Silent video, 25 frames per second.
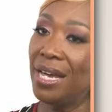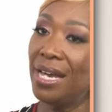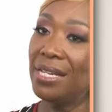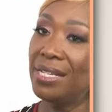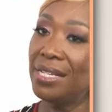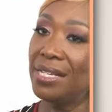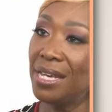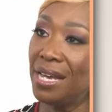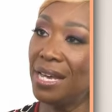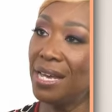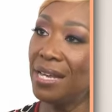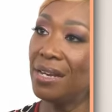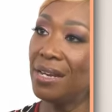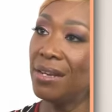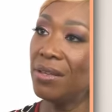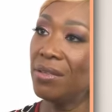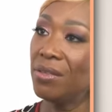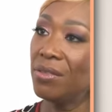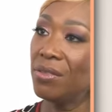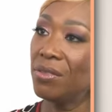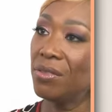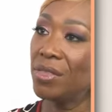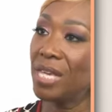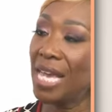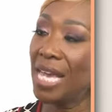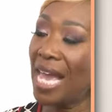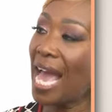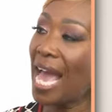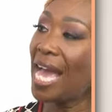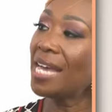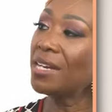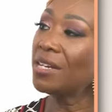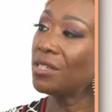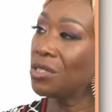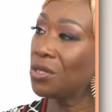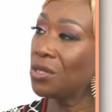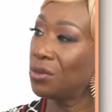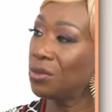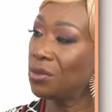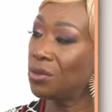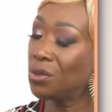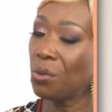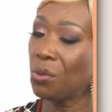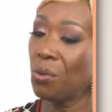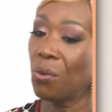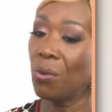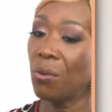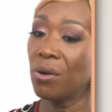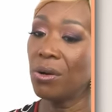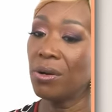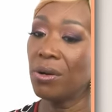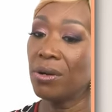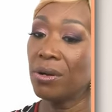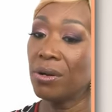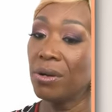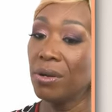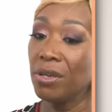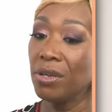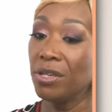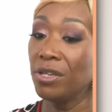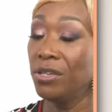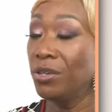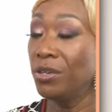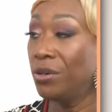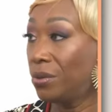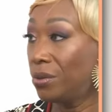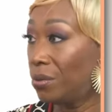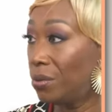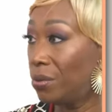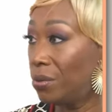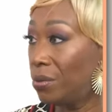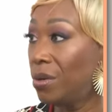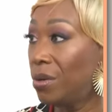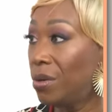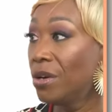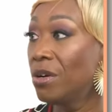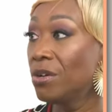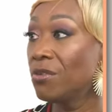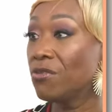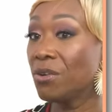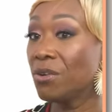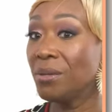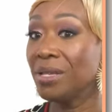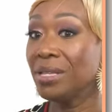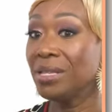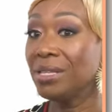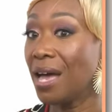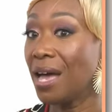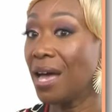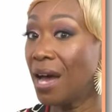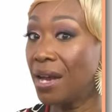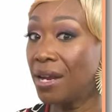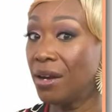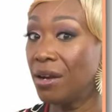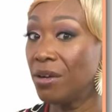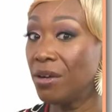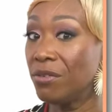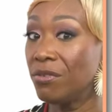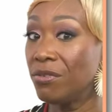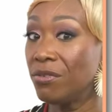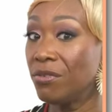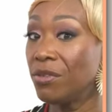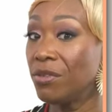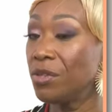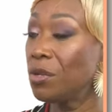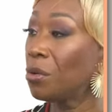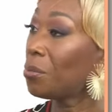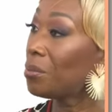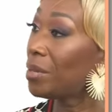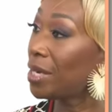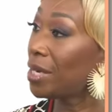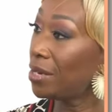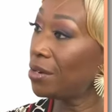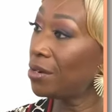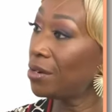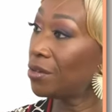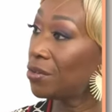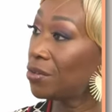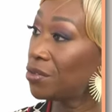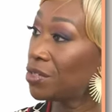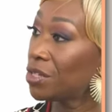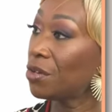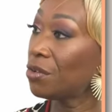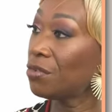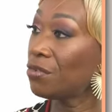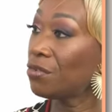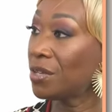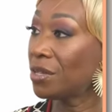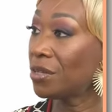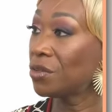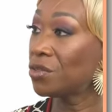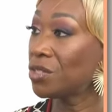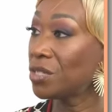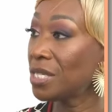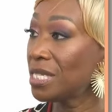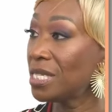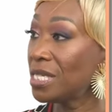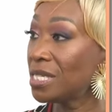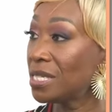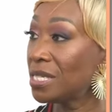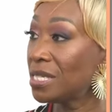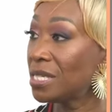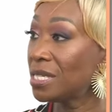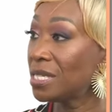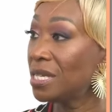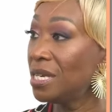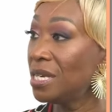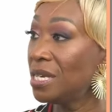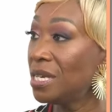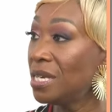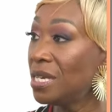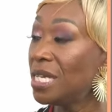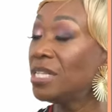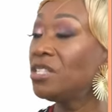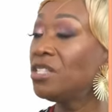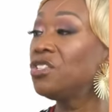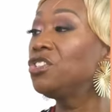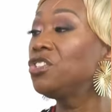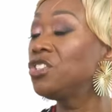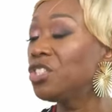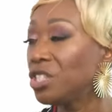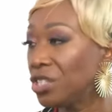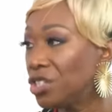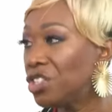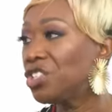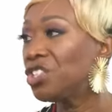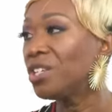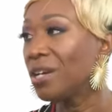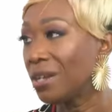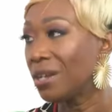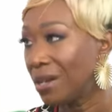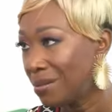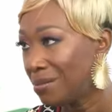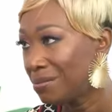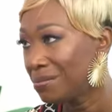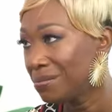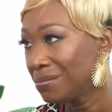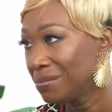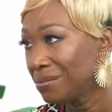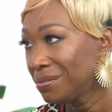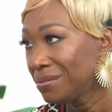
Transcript: And yet the attitude toward you from a lot of your peers and your fellow citizens is just shut up